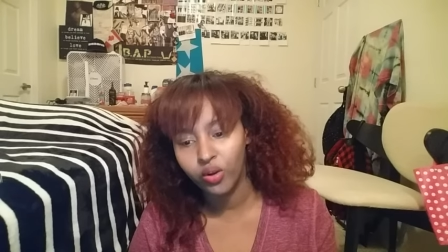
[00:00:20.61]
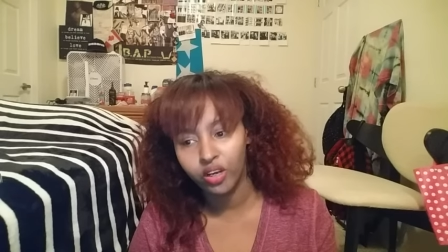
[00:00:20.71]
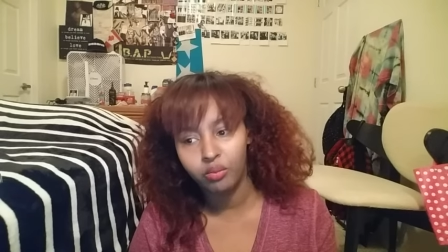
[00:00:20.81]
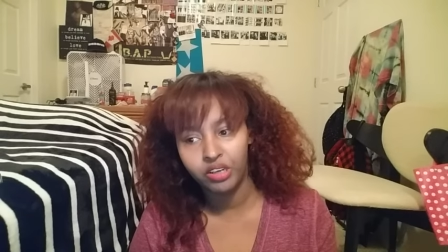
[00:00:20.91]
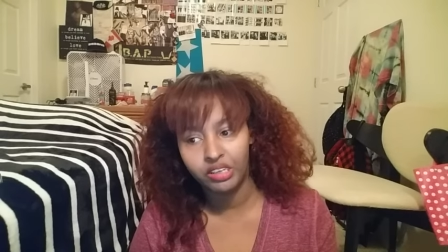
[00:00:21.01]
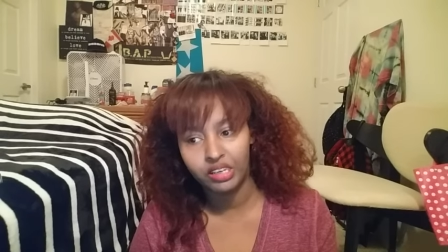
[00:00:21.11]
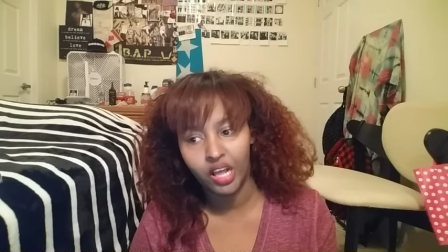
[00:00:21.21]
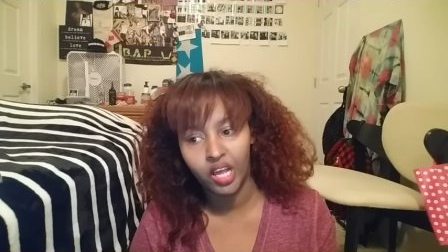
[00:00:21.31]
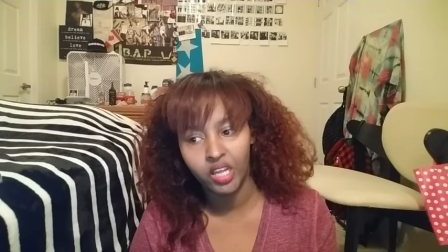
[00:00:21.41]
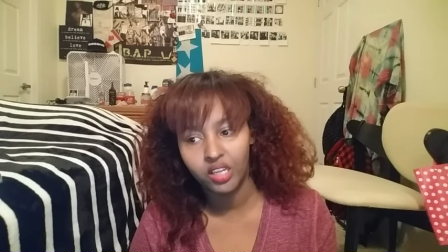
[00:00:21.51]
want anybody to
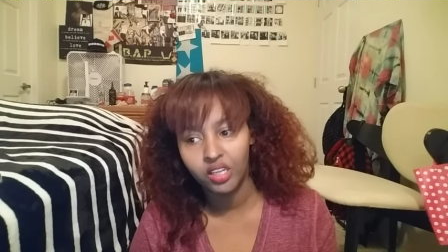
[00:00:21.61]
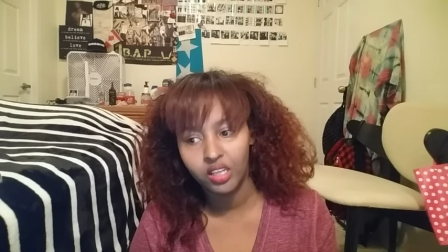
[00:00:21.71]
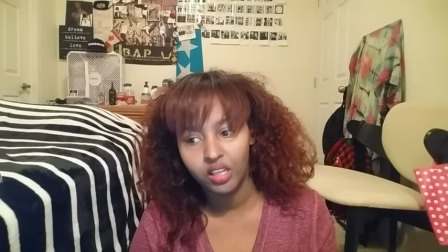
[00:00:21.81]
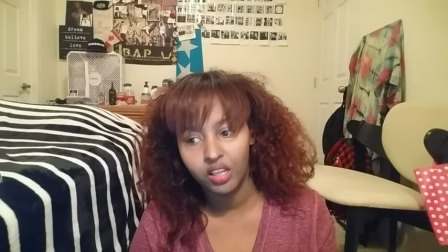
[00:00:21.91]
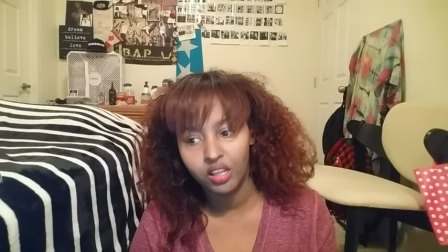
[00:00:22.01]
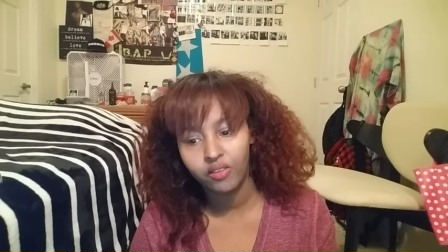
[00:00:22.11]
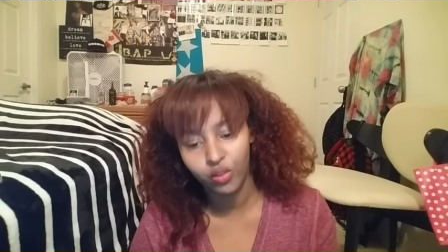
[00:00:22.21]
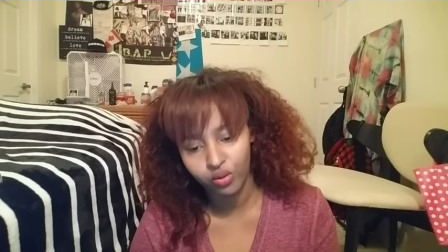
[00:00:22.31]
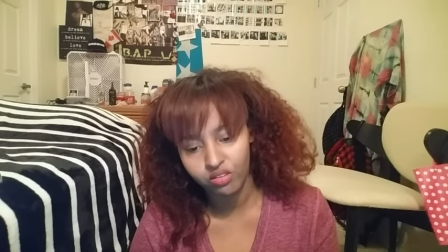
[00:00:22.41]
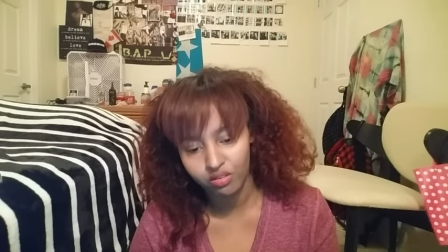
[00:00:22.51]
die,
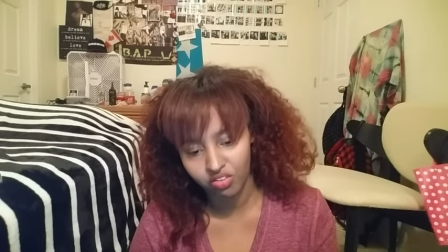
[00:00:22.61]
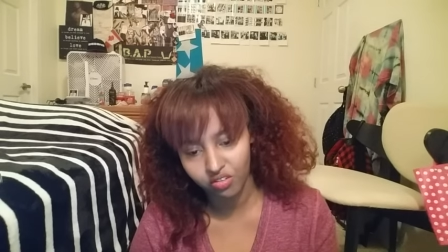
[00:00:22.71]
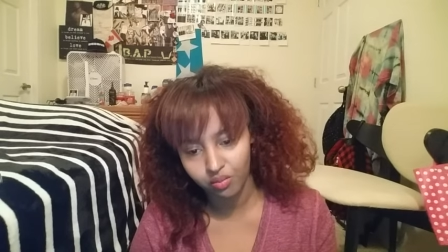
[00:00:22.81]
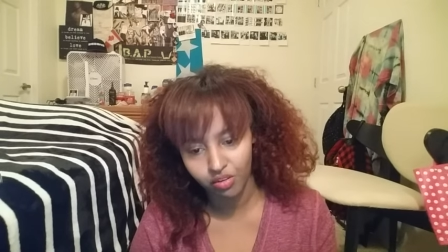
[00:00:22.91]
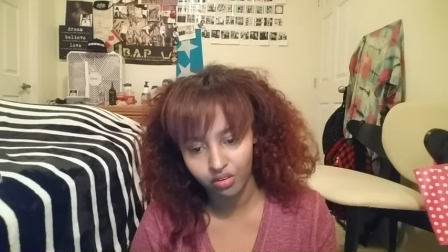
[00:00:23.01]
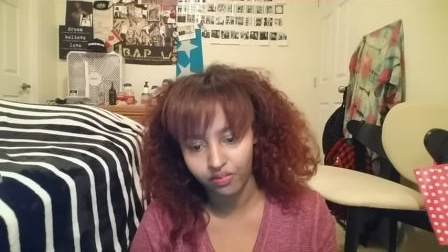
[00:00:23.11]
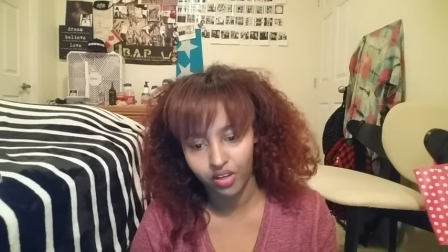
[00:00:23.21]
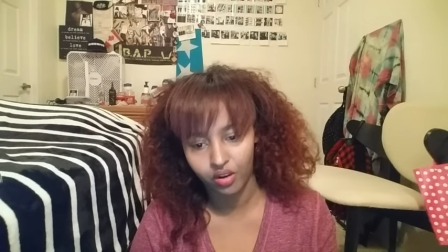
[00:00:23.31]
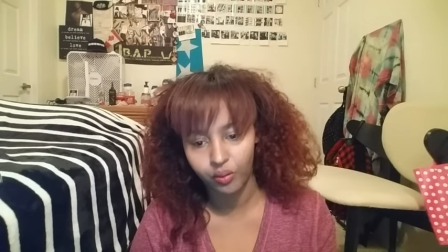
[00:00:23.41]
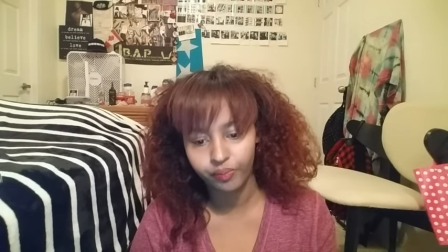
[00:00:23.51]
even though it's just a music
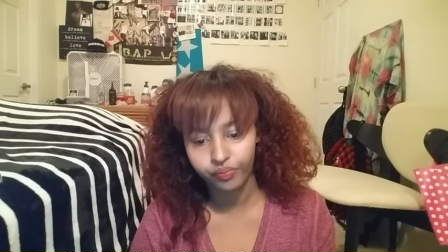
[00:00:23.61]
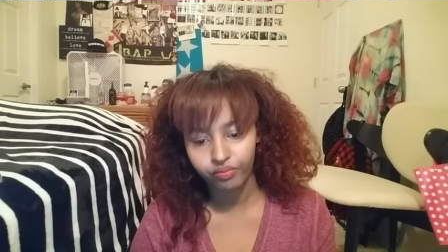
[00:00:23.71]
video.